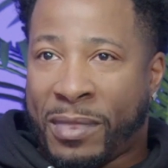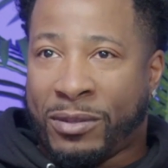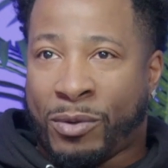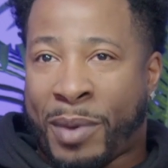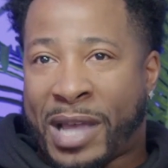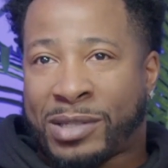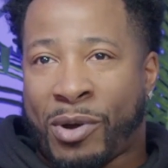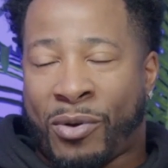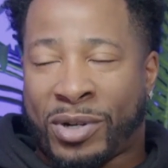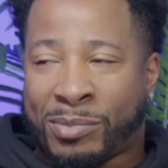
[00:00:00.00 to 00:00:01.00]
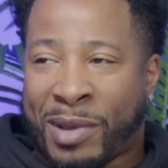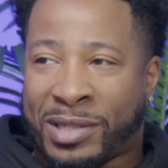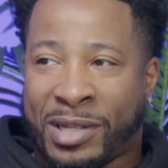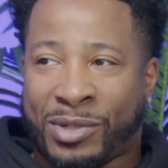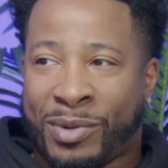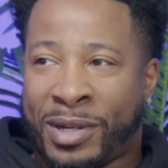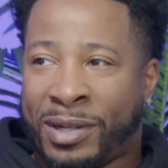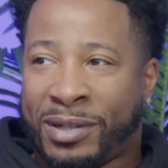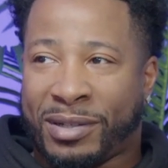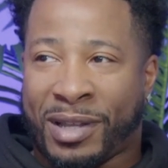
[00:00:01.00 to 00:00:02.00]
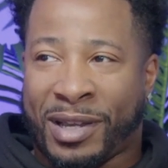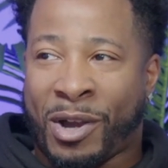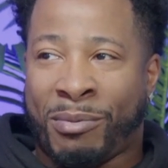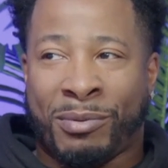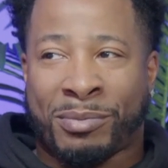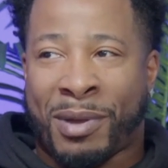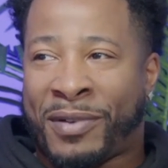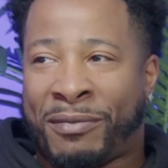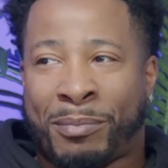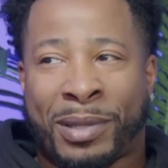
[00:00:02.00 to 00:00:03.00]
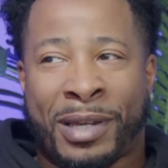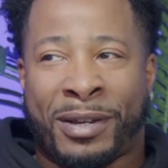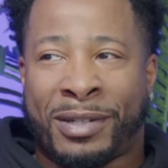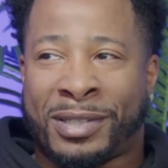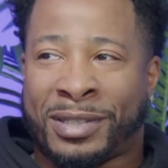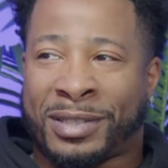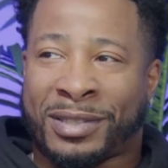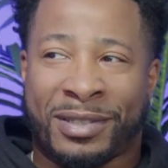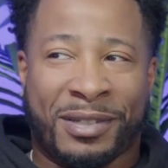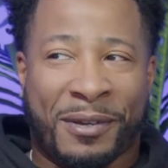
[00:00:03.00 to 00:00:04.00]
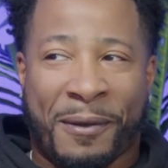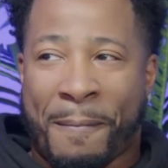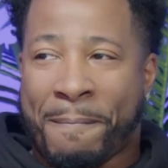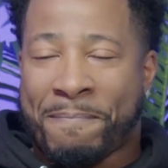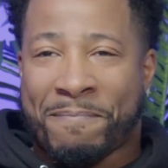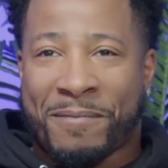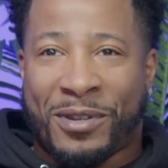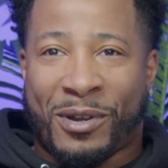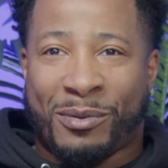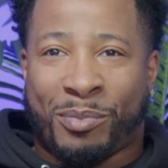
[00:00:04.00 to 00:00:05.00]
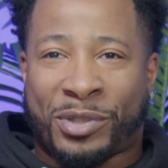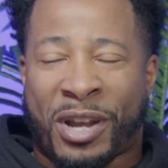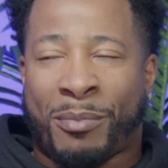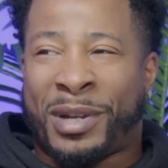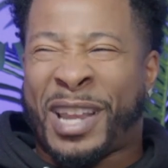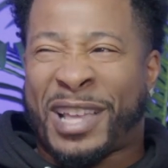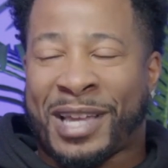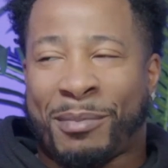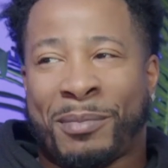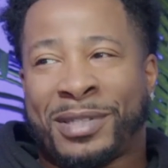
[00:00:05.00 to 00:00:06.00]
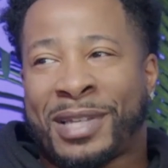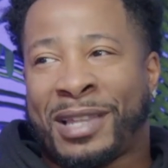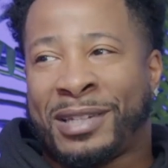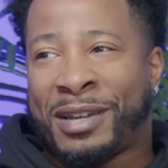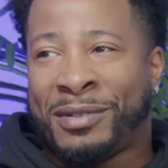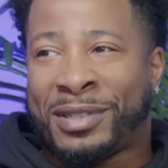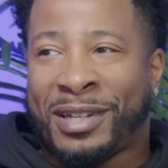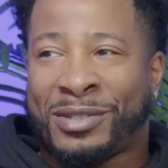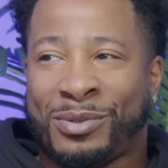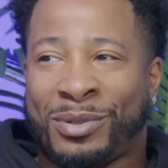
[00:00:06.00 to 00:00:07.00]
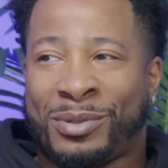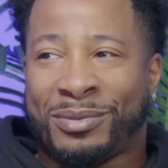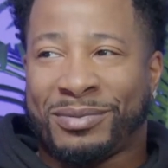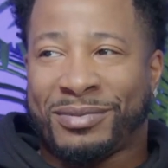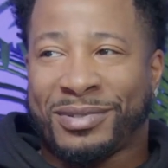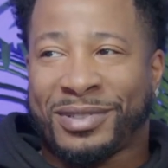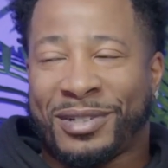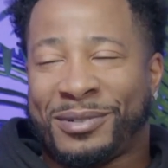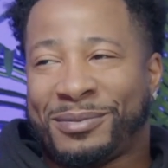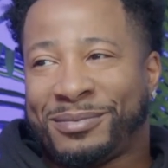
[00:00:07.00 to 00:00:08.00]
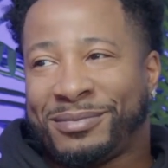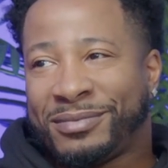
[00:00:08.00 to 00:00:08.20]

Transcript: you know basketball court is my sanctuary. Like Kobe was my favorite player, and just you know try to bring that type of mentality to everything that you do. So.